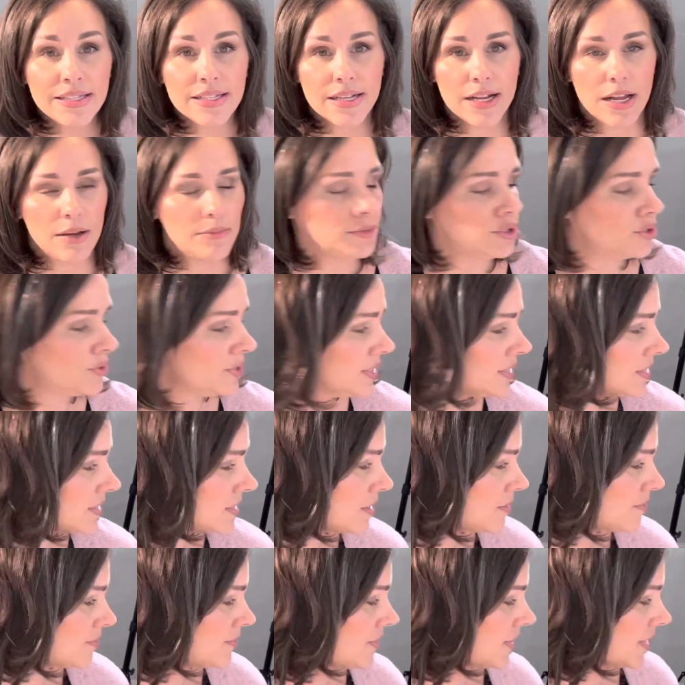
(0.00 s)
and I'm doing
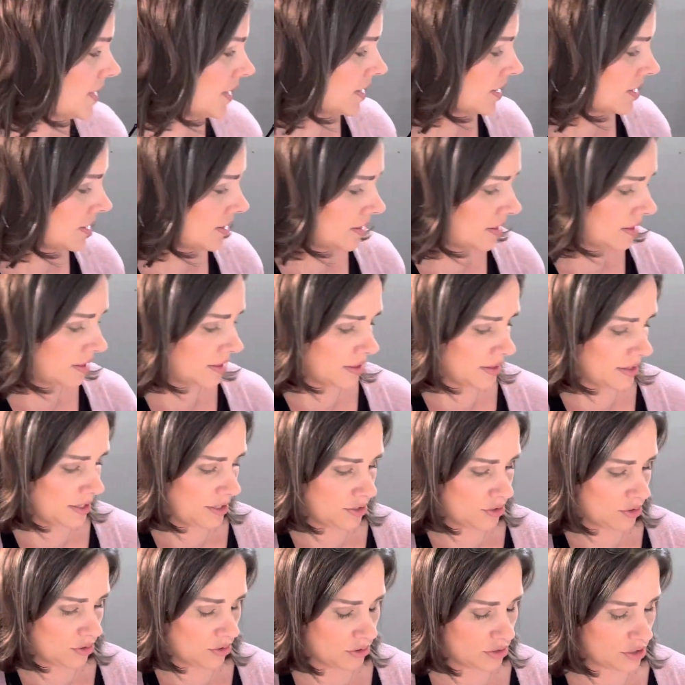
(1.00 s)
something, you
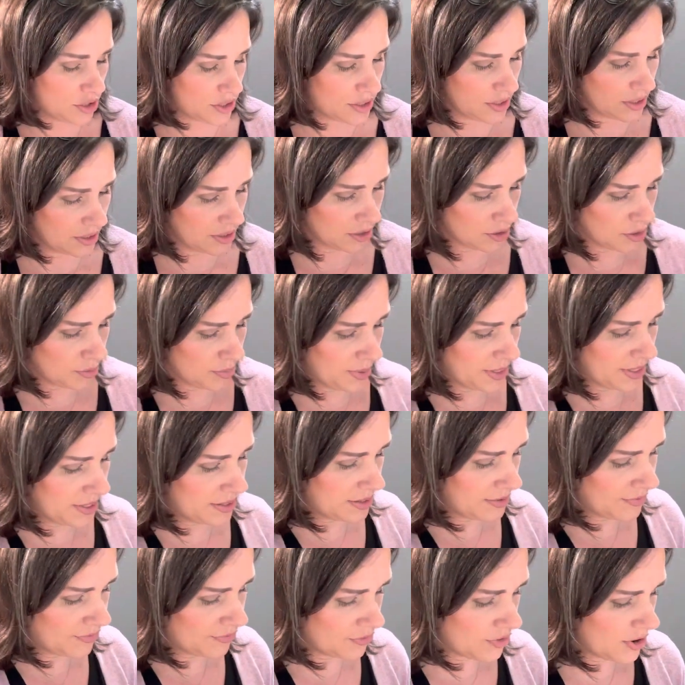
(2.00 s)
know, just a little bit
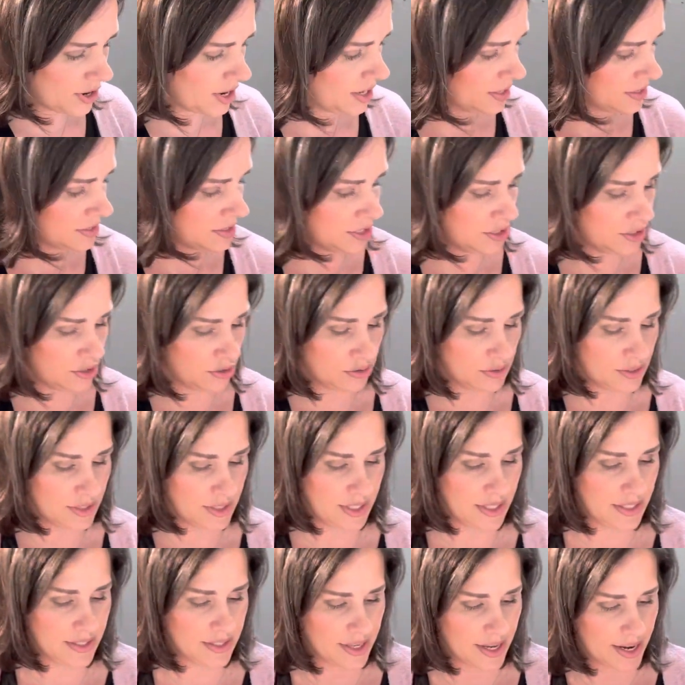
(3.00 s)
different, you know,
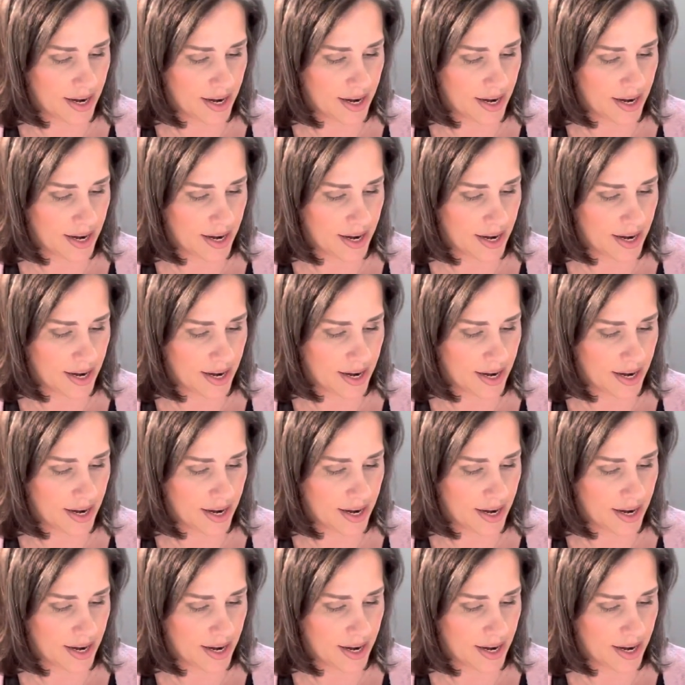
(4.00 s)
seeds that